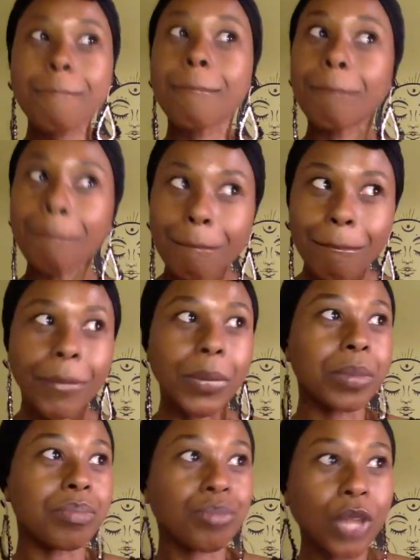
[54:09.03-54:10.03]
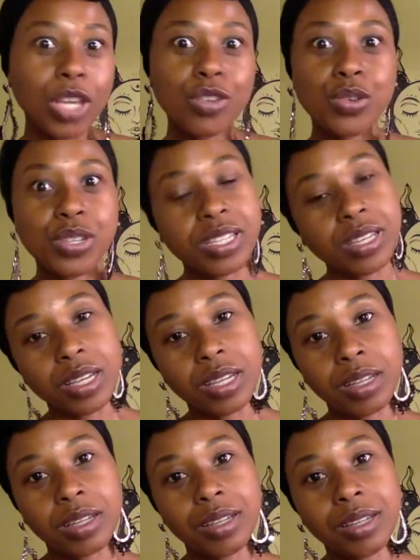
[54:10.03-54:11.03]
Mm, interesting.
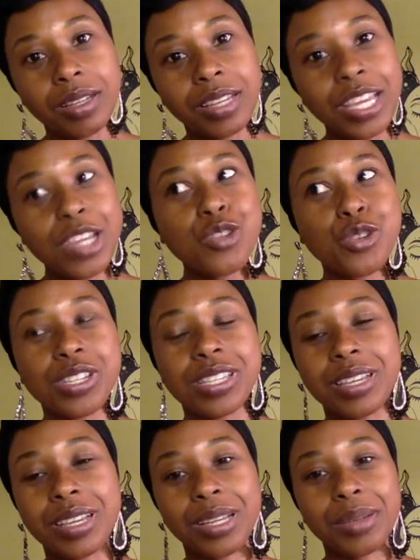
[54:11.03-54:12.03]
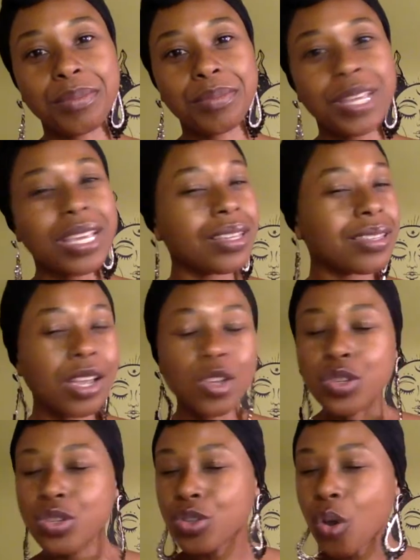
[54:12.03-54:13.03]
Interesting. It
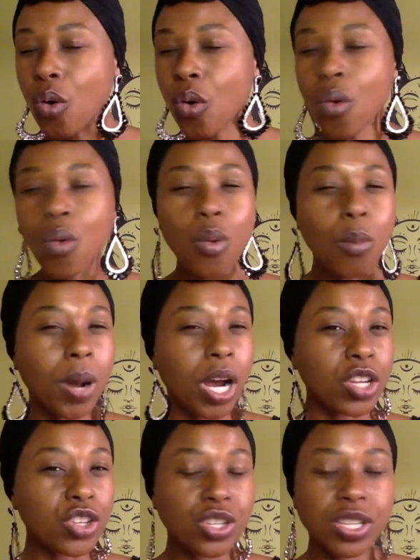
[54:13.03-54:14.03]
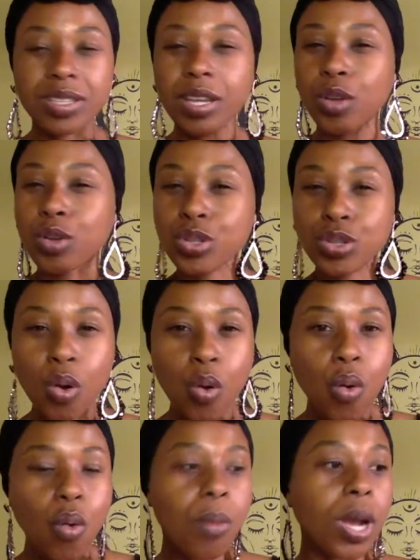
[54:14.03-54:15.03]
tells so much. It tells
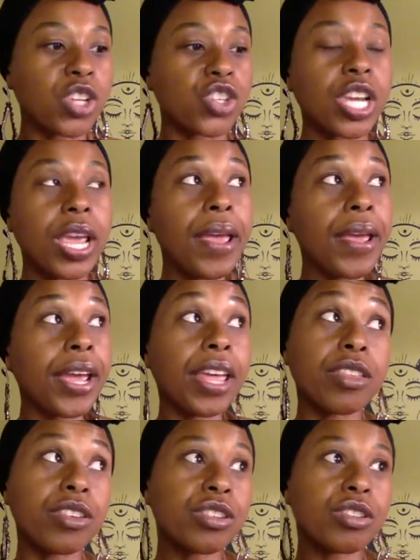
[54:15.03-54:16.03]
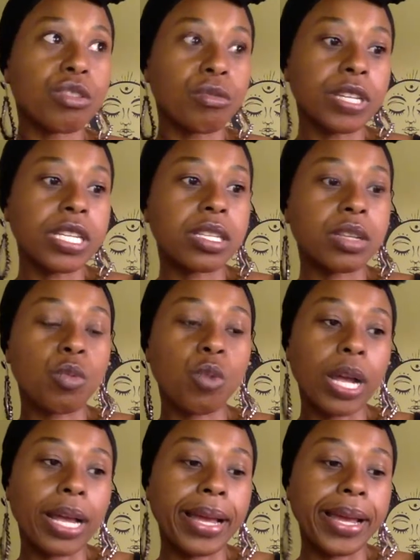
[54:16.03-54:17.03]
so much. And this is the reason
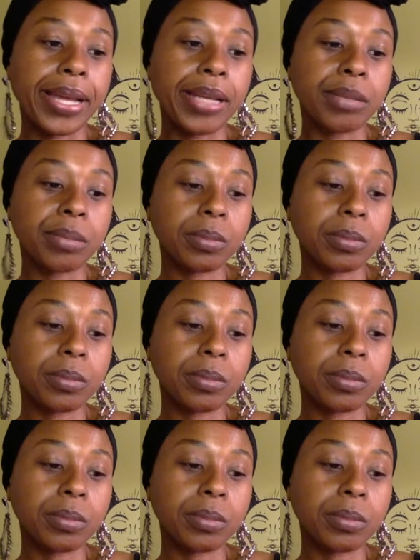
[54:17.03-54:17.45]
why